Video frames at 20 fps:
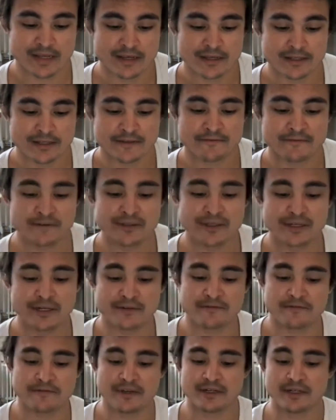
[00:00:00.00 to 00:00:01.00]
the feeling
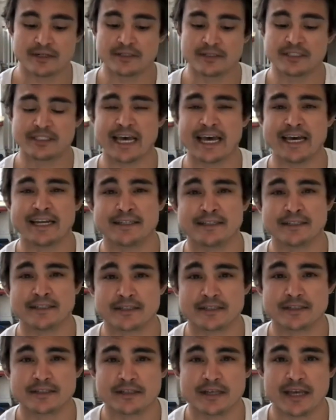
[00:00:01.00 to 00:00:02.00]
of fear,
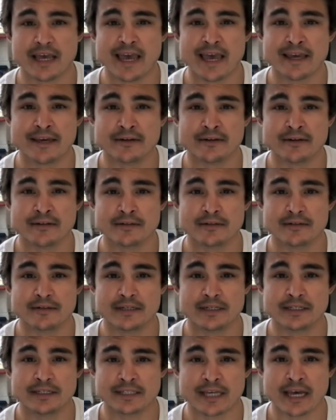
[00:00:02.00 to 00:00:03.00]
sadness, anger,
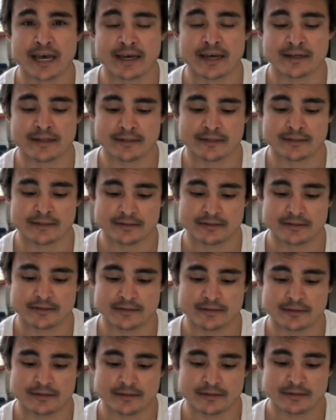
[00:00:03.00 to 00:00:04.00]
anxiety,
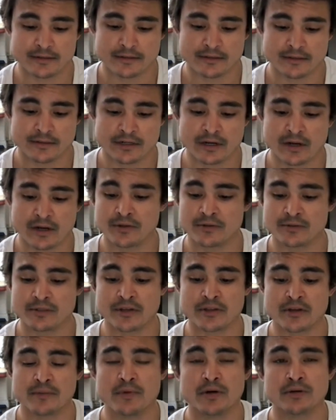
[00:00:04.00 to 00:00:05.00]
and all those
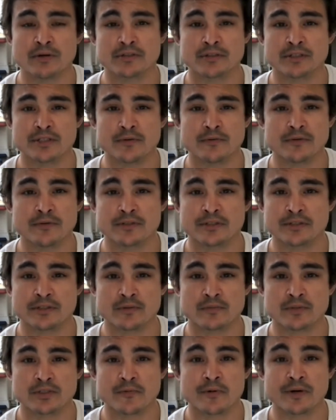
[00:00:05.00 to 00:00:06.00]
other emotions you would
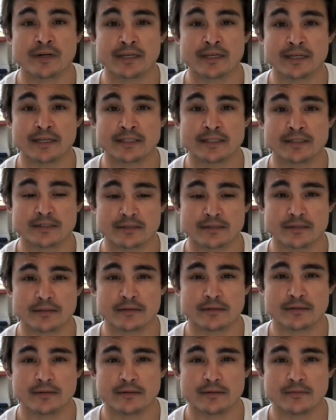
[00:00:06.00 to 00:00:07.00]
assume someone gets
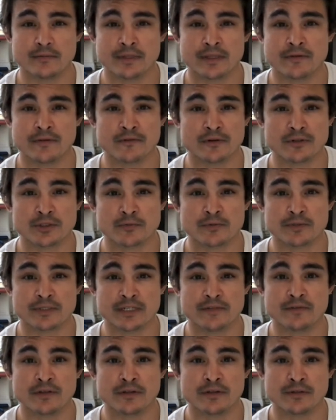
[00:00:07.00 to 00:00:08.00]
when they first
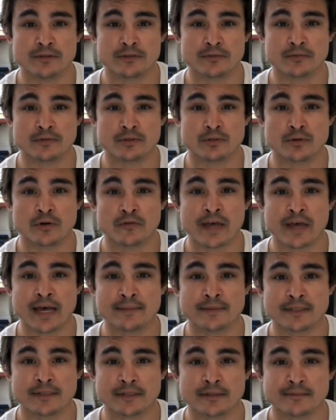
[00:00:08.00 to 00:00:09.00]
receive the news were sort of
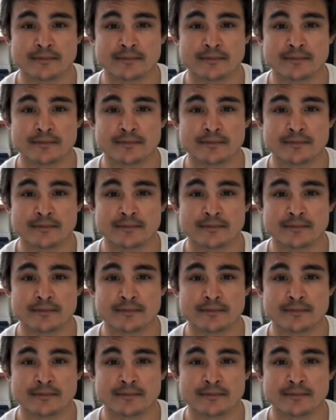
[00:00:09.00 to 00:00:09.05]
absent.